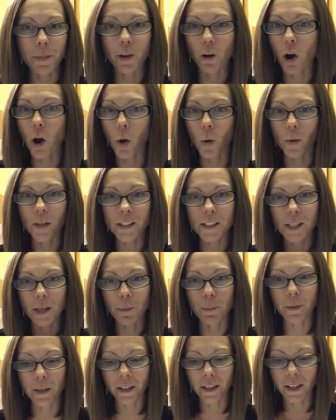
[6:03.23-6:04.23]
They're always
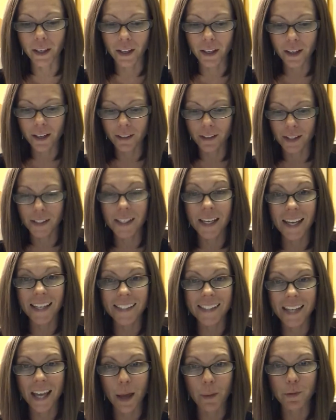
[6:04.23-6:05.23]
a big hit and they
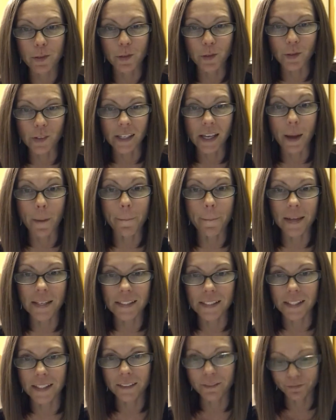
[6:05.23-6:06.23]
taste absolutely
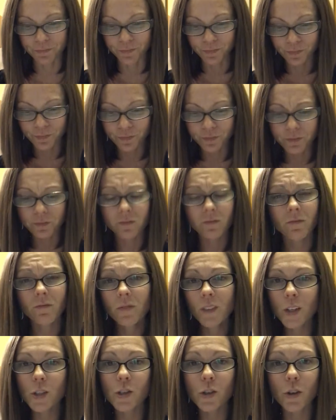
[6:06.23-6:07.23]
amazing.
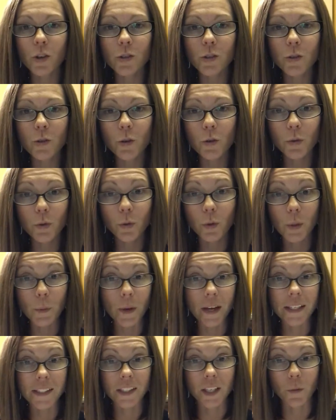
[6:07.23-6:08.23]
So those are the 3
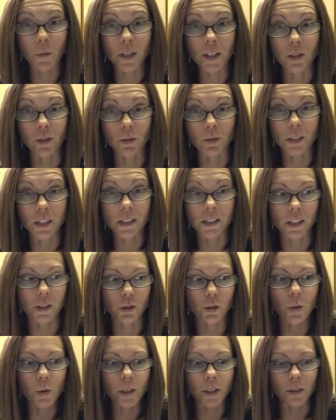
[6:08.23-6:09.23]
ways that we use
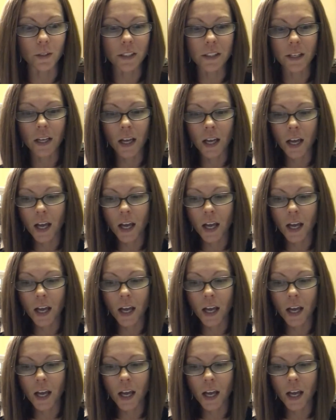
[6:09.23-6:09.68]
essential oils.